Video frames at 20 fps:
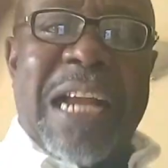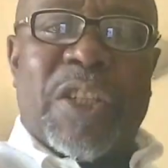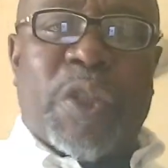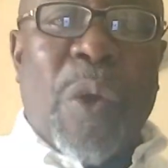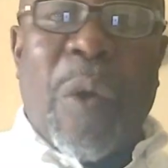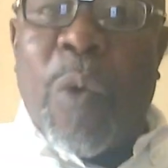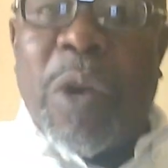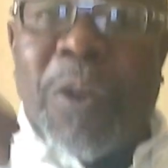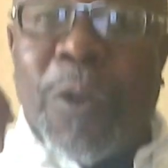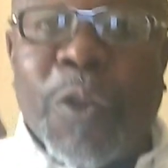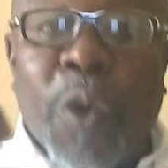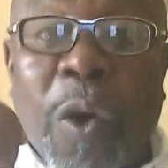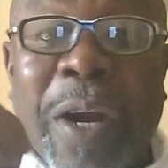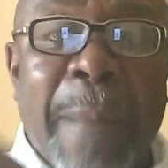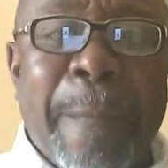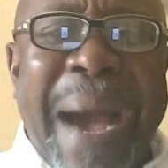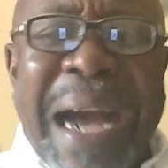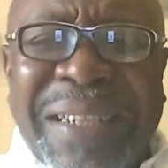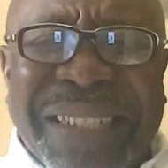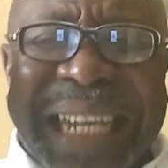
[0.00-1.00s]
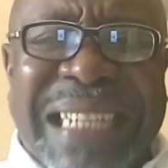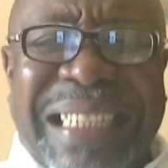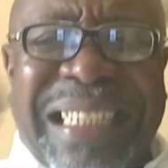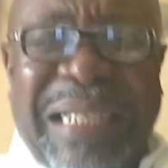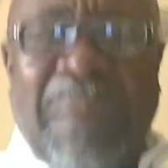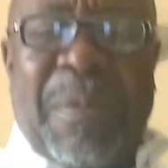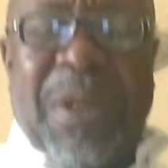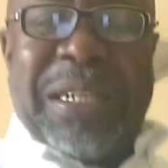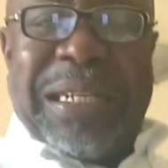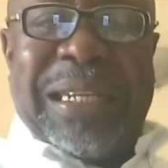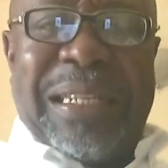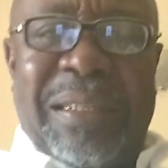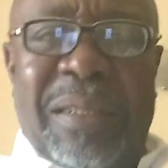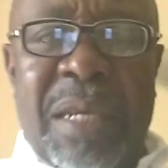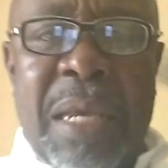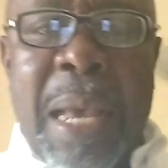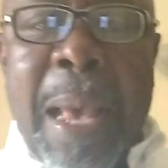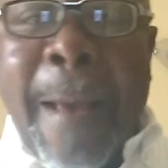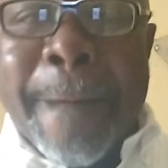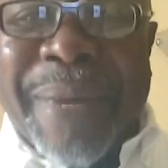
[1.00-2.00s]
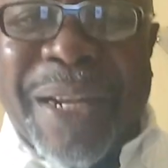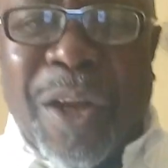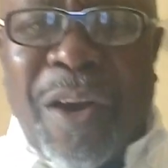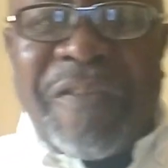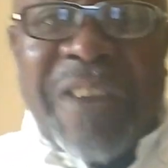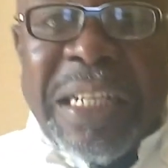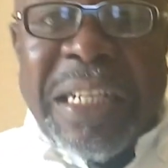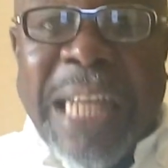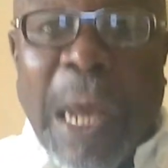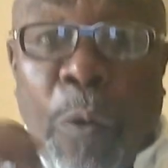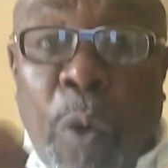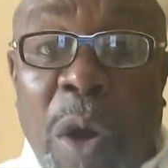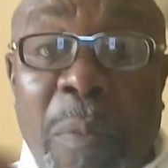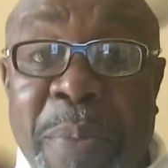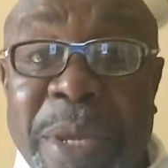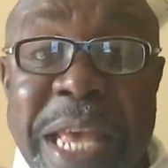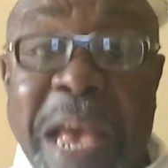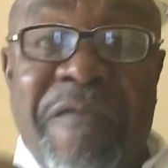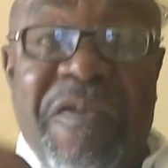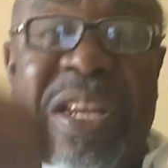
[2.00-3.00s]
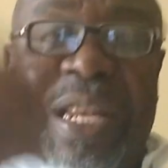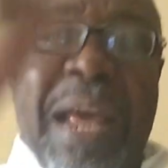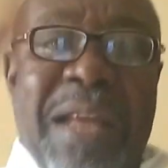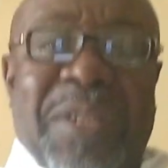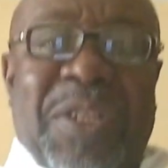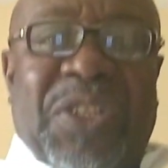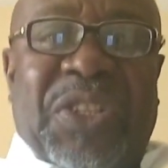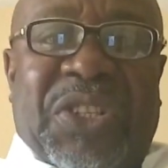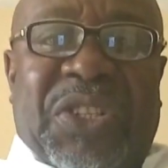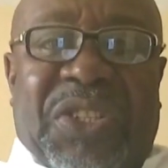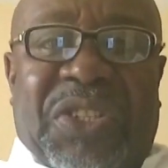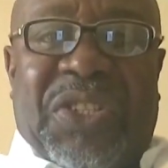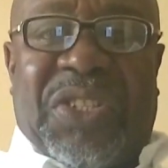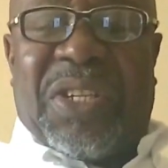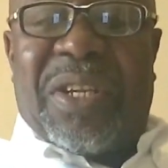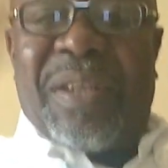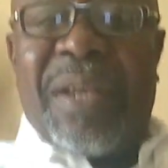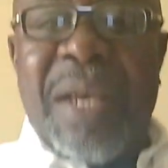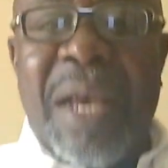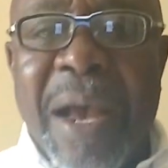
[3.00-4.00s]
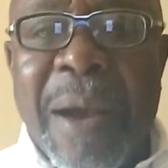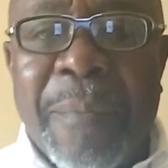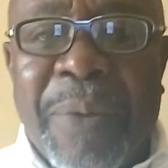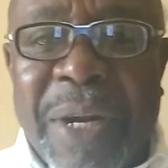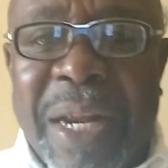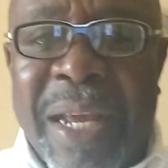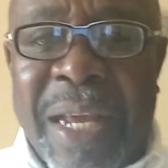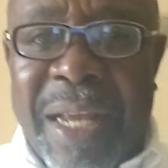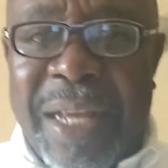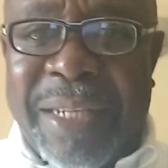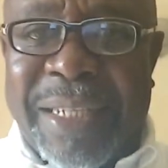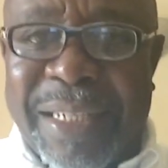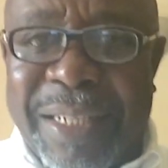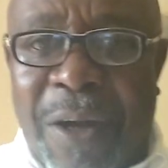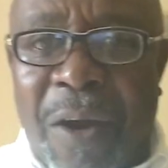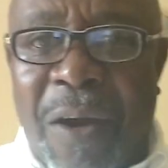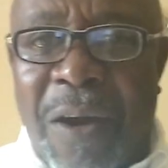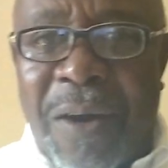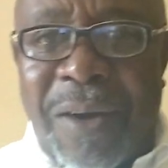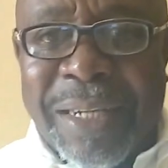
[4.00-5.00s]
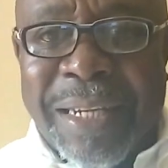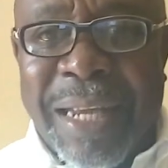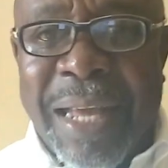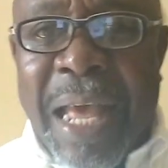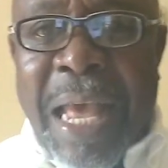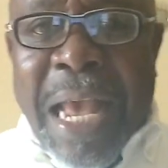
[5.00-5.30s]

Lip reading: So I want to talk about testimony. Beloved, there will be evidence. Praise God.